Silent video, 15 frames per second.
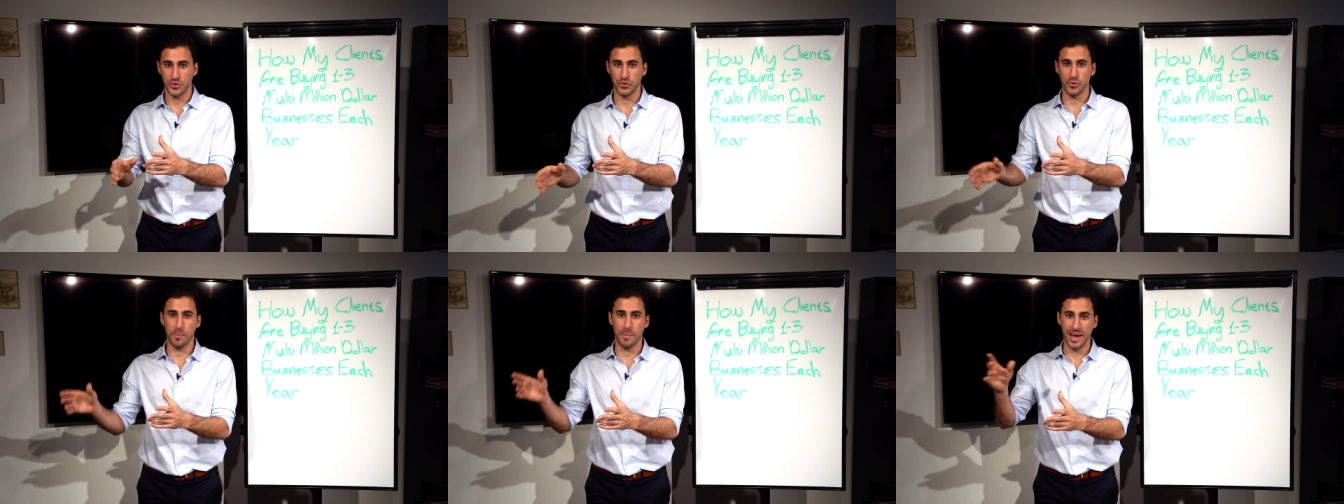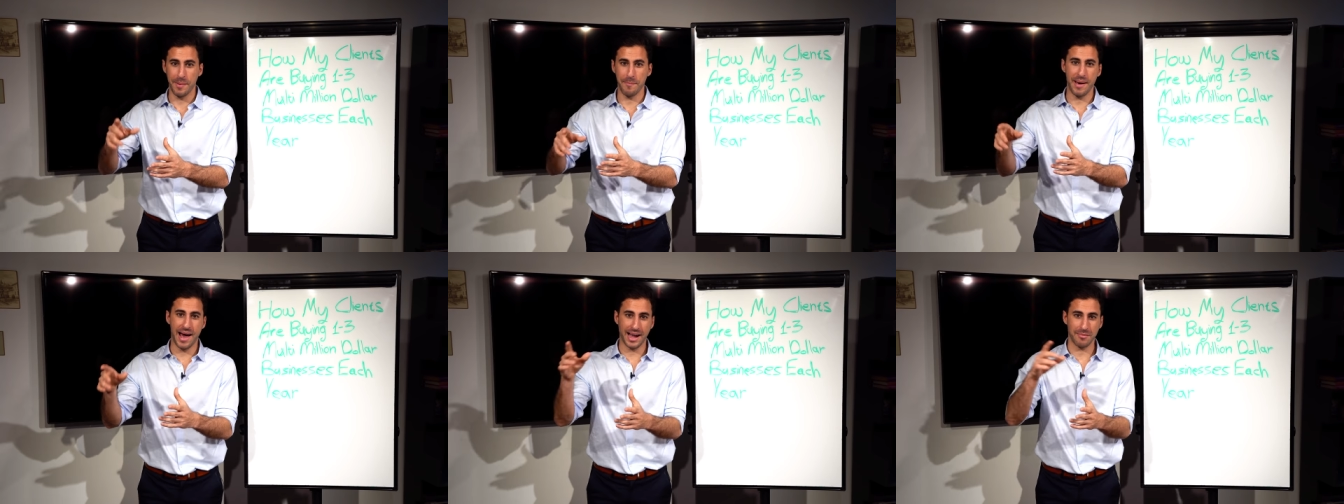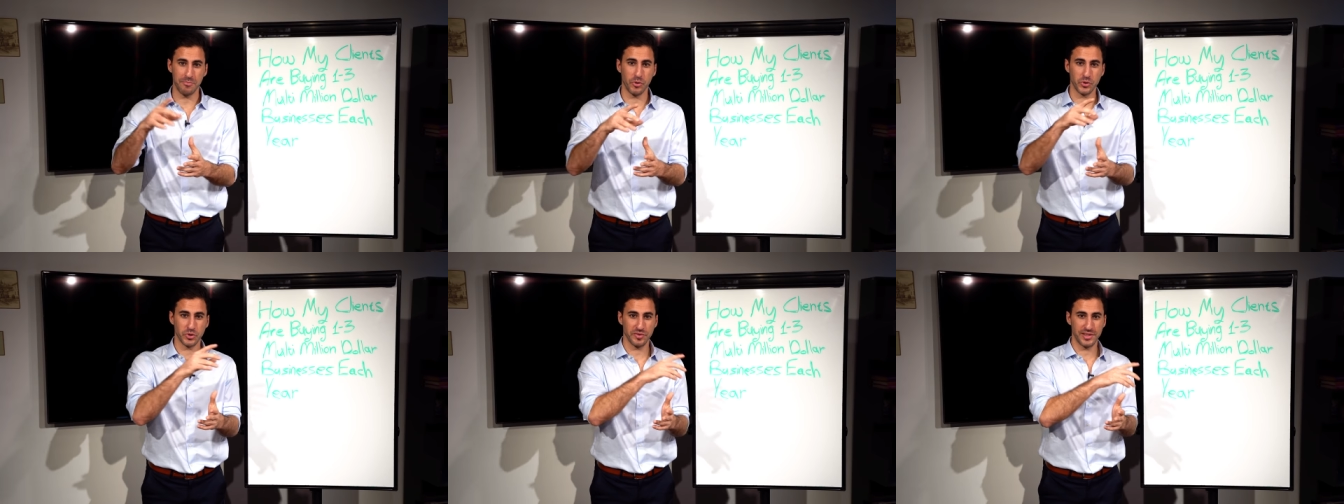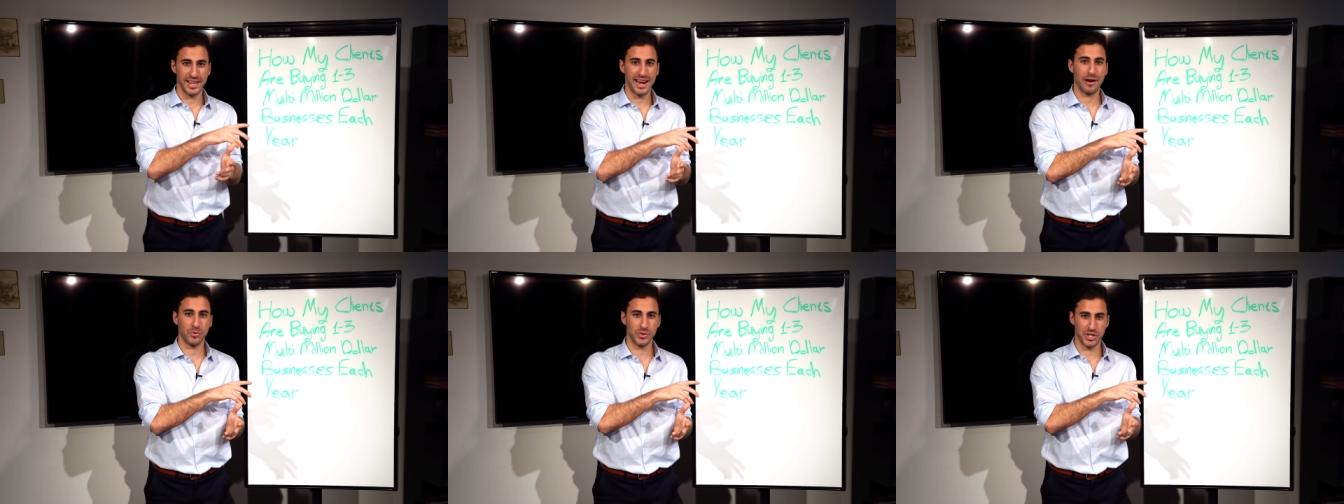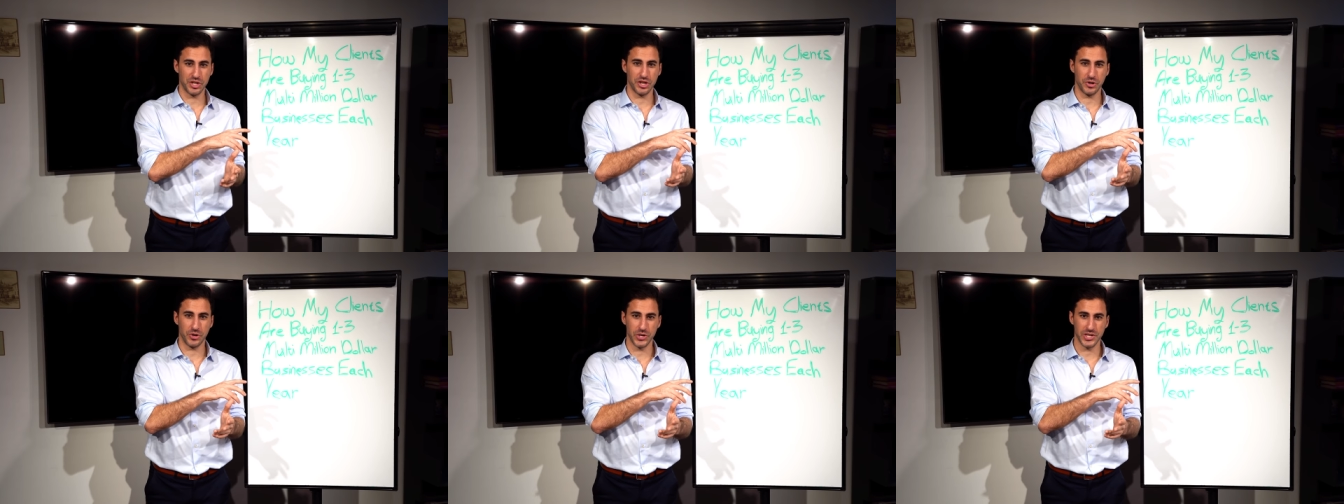to pay back most of their
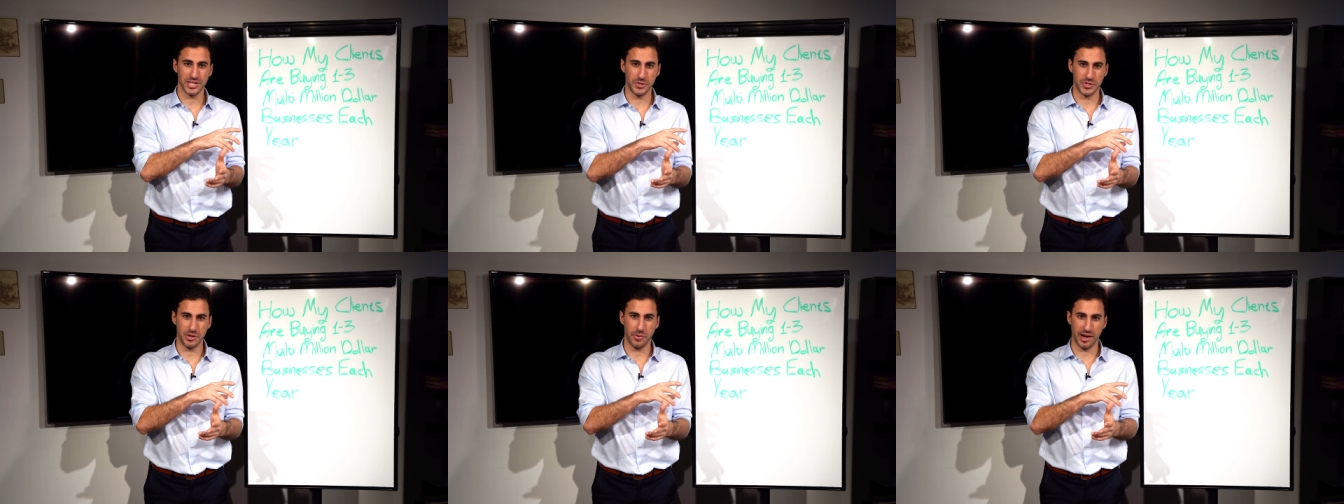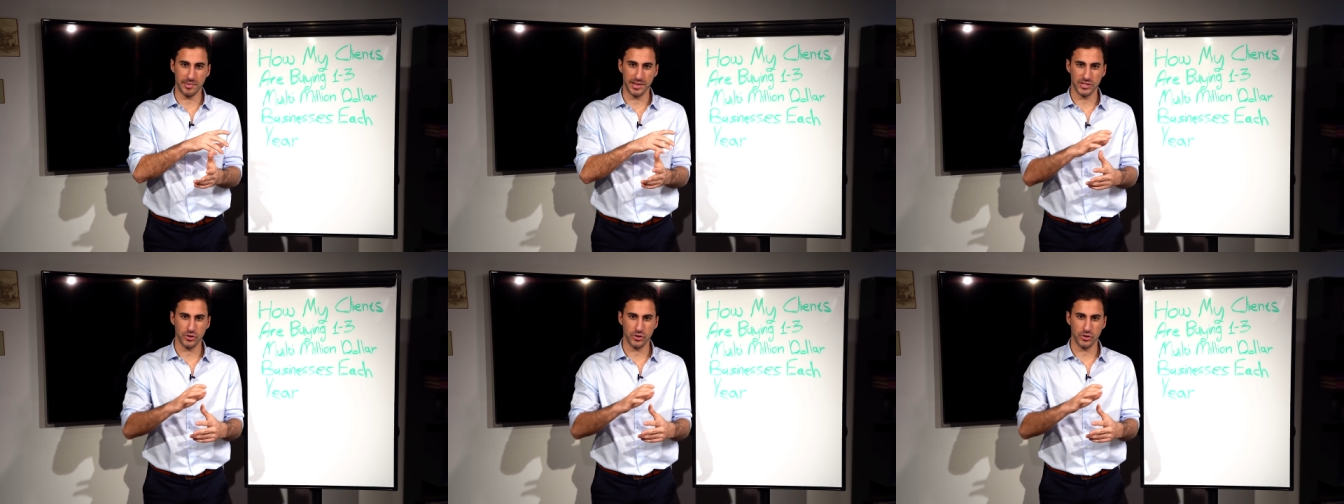acquisition cost. You see what I mean?